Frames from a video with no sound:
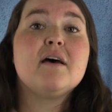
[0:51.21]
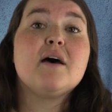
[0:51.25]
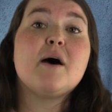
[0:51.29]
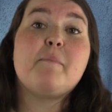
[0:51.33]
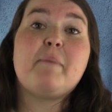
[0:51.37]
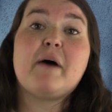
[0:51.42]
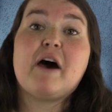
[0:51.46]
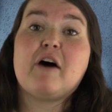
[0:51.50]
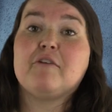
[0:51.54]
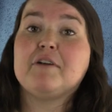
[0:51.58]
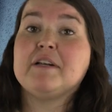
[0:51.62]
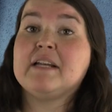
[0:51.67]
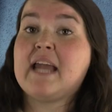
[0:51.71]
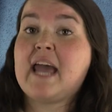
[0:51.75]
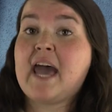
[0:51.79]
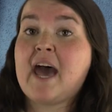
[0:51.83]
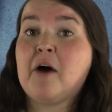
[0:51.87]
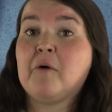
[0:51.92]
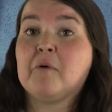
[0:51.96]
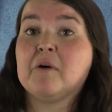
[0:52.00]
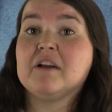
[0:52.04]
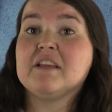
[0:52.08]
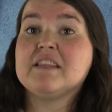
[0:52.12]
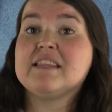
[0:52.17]
about an
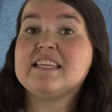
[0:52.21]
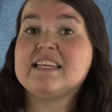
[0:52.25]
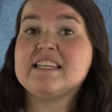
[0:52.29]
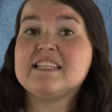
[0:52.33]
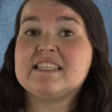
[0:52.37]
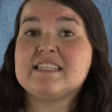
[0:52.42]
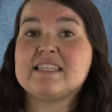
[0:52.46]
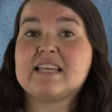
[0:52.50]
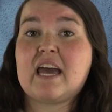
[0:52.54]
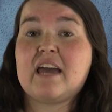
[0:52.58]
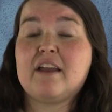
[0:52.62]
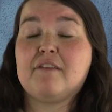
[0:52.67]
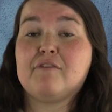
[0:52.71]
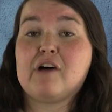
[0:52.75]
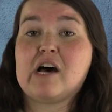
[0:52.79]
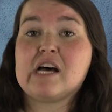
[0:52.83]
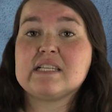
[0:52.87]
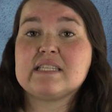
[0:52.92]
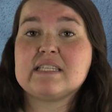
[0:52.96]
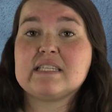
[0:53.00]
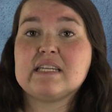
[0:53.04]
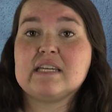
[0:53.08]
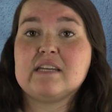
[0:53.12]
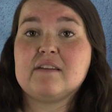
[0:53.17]
hour this side of
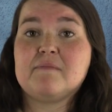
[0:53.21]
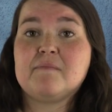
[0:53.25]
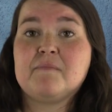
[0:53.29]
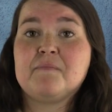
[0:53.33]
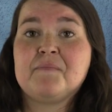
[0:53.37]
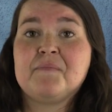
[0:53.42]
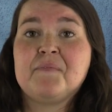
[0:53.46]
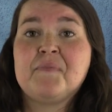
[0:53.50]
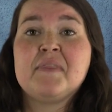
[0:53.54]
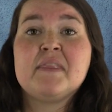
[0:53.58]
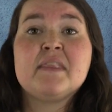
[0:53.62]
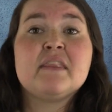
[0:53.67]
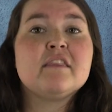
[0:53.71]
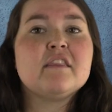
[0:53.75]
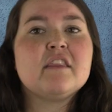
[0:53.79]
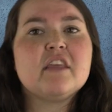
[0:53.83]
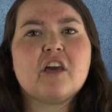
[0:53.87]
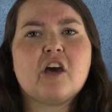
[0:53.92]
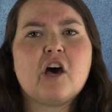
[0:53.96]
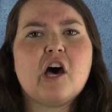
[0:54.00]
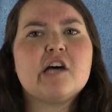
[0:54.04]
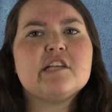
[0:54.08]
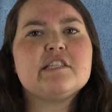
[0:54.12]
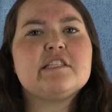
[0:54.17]
Austin.
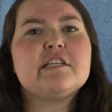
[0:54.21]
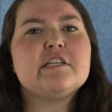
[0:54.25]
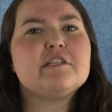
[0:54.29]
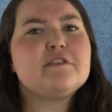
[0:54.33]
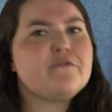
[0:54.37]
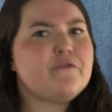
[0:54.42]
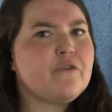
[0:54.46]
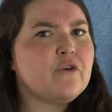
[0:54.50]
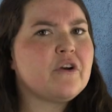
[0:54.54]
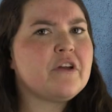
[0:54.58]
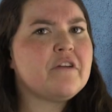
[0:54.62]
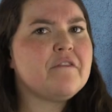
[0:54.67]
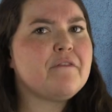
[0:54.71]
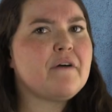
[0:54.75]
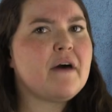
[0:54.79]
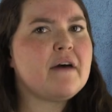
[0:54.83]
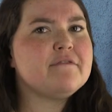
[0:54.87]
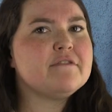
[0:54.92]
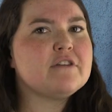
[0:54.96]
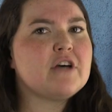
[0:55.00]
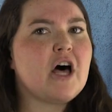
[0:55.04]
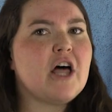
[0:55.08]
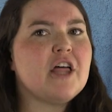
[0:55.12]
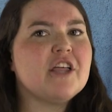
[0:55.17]
The cost is
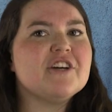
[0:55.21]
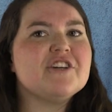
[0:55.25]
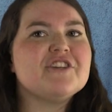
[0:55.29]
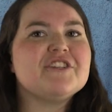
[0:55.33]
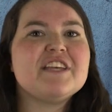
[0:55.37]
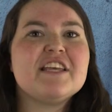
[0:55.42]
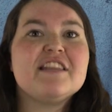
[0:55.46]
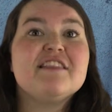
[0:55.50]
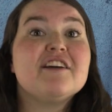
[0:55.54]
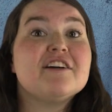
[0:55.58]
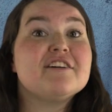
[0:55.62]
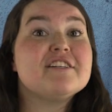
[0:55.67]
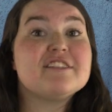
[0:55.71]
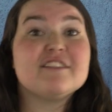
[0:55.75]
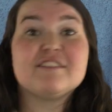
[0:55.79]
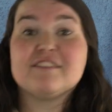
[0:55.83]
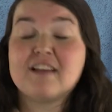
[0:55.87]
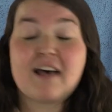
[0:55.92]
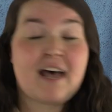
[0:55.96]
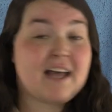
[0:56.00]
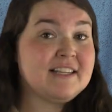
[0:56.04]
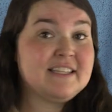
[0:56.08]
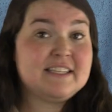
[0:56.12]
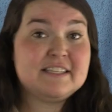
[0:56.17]
$45 and there's
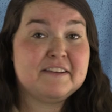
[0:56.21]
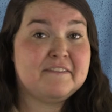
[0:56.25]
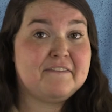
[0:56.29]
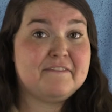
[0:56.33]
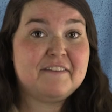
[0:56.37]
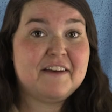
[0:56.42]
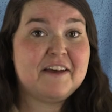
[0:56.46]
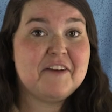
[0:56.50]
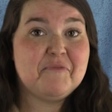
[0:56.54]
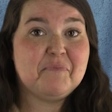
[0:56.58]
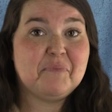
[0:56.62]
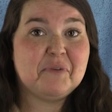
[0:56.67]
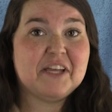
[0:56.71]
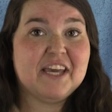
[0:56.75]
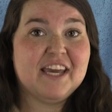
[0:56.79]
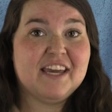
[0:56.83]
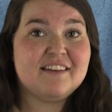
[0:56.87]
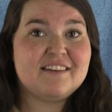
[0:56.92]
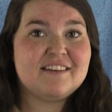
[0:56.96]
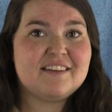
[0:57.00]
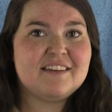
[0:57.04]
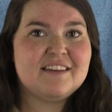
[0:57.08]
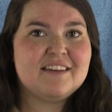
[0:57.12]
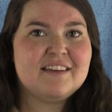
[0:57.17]
lots of fun
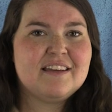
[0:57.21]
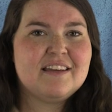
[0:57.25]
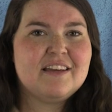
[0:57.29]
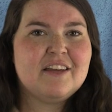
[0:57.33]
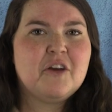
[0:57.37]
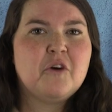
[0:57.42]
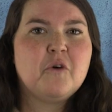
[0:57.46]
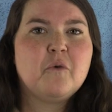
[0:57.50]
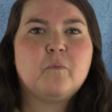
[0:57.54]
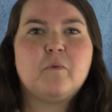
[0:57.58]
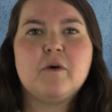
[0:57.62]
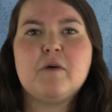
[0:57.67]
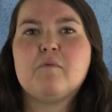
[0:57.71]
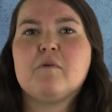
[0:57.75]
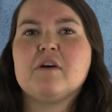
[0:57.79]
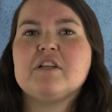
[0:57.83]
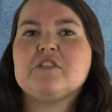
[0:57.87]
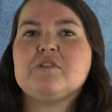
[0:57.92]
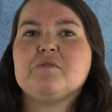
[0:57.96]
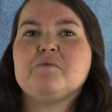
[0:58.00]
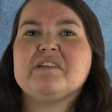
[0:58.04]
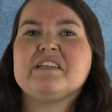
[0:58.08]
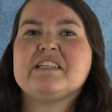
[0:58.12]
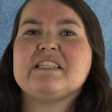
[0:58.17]
planned. We
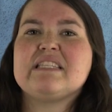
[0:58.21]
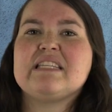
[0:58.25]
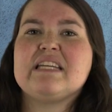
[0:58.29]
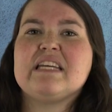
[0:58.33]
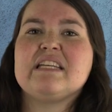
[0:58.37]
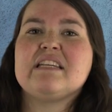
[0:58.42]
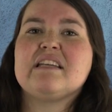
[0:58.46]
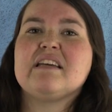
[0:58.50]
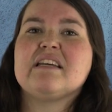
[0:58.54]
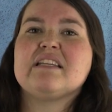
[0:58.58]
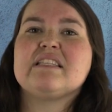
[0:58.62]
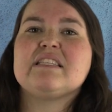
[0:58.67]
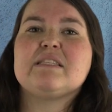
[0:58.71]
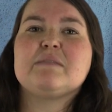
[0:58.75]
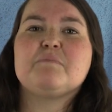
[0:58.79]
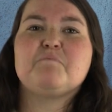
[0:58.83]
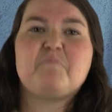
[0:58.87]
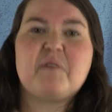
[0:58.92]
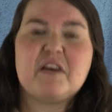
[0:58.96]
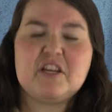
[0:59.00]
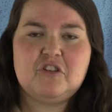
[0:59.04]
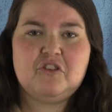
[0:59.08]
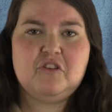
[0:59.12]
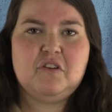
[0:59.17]
want to extend a
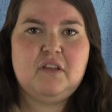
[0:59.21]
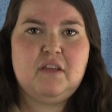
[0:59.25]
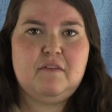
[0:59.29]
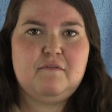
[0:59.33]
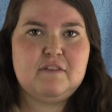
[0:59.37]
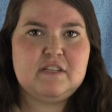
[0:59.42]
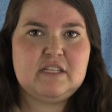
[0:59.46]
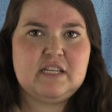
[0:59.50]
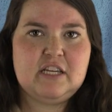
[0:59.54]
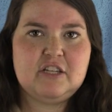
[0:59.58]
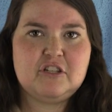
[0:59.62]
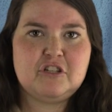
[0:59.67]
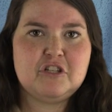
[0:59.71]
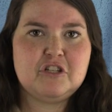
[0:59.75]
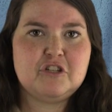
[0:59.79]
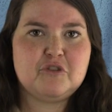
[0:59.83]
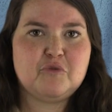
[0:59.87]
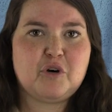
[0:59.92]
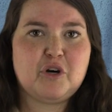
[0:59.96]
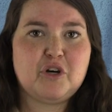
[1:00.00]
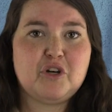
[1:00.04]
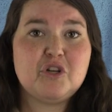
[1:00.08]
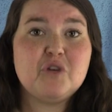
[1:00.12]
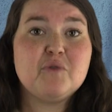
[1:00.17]
special invitation
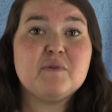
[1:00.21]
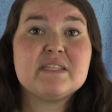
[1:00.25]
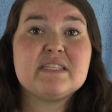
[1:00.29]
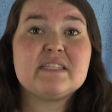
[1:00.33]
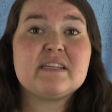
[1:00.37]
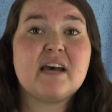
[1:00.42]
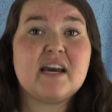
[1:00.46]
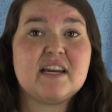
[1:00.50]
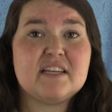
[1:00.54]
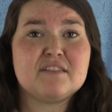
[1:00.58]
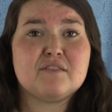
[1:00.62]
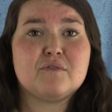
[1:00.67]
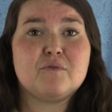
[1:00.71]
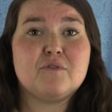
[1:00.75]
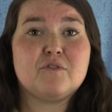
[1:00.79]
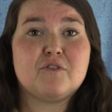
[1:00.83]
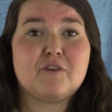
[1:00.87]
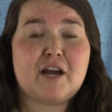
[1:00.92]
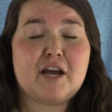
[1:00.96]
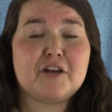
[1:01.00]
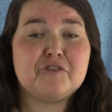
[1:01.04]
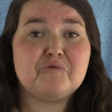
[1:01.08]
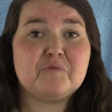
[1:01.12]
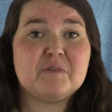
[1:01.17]
to our newest high school
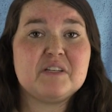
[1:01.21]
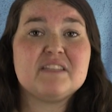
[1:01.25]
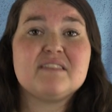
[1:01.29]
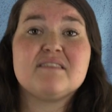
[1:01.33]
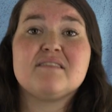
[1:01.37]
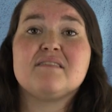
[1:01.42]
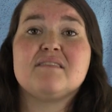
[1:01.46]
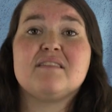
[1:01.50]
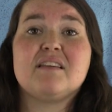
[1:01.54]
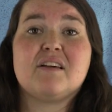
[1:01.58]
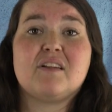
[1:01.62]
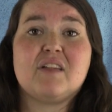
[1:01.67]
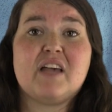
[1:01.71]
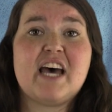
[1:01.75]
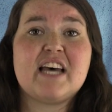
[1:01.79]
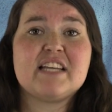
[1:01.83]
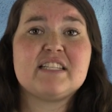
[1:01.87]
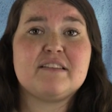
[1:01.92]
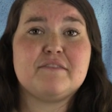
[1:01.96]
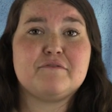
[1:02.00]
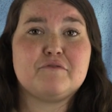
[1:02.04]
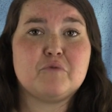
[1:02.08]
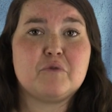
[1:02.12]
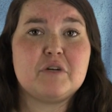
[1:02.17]
graduates, the class of